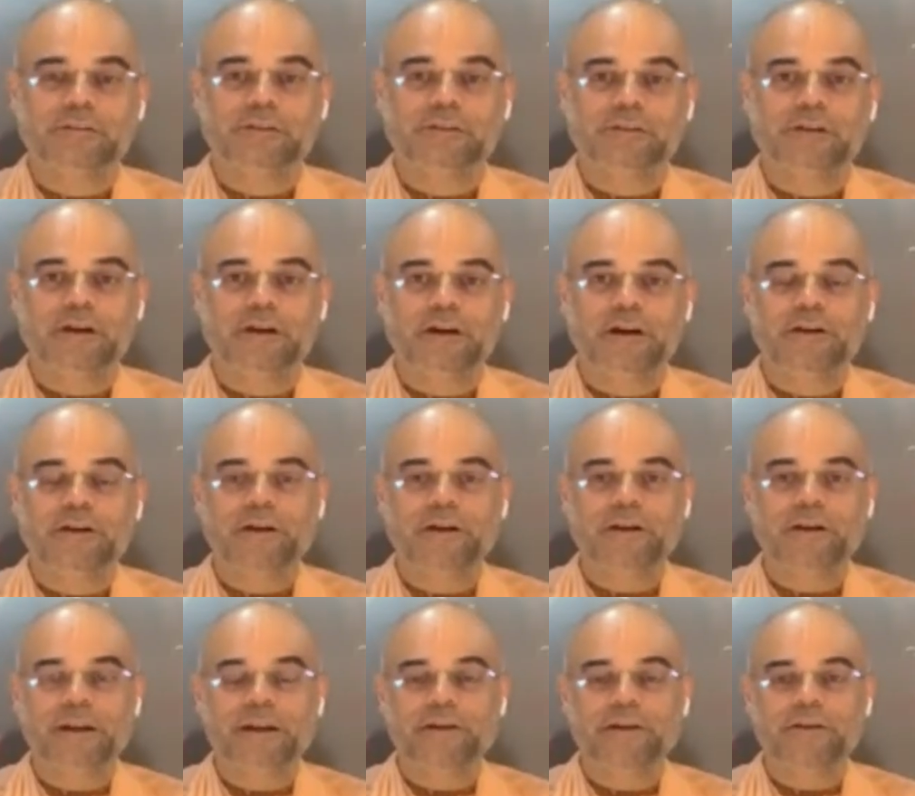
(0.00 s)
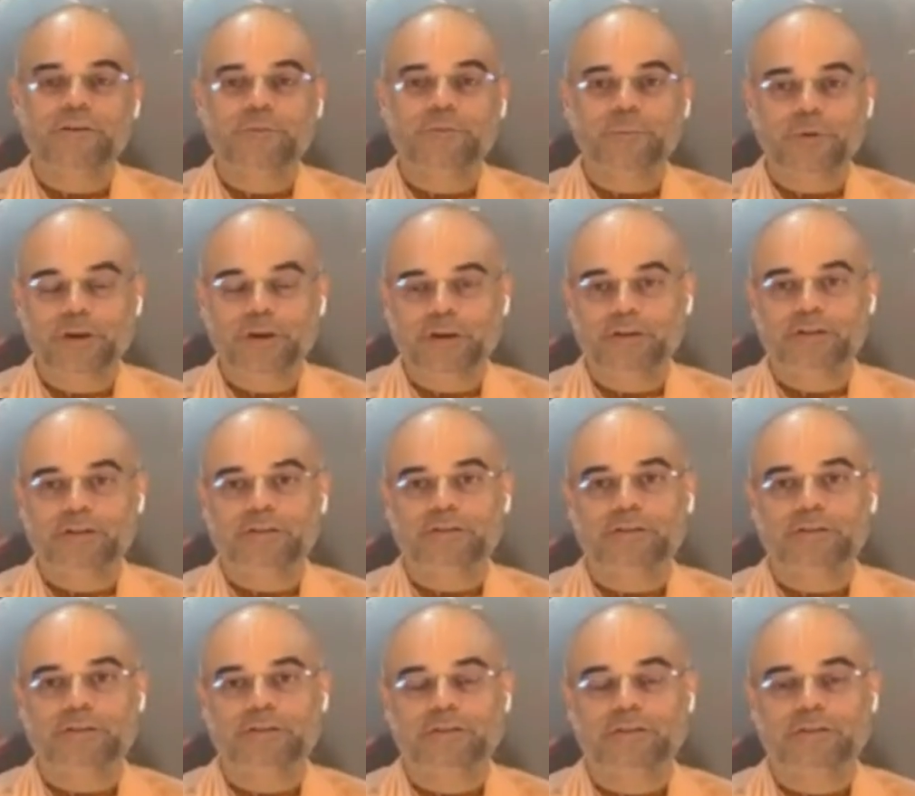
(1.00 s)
180 rupees